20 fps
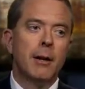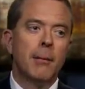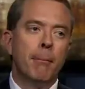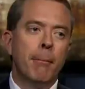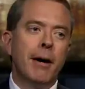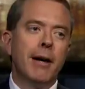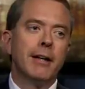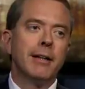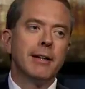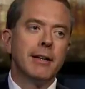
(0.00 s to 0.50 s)

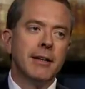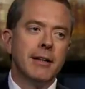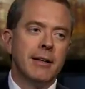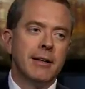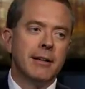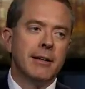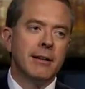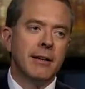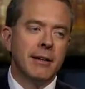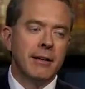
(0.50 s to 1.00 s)
But uh,
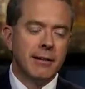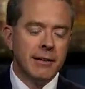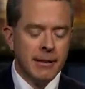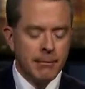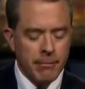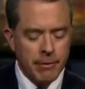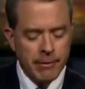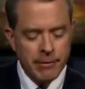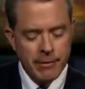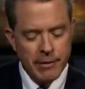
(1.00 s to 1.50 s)
uh,
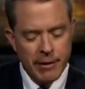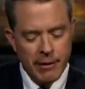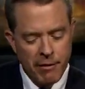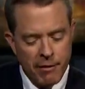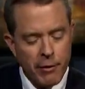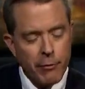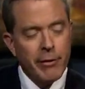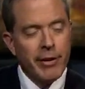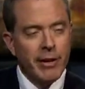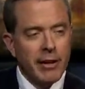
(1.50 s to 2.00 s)
in, in
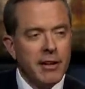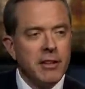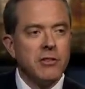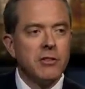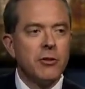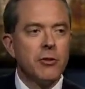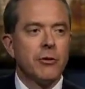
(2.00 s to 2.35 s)
theory, at least,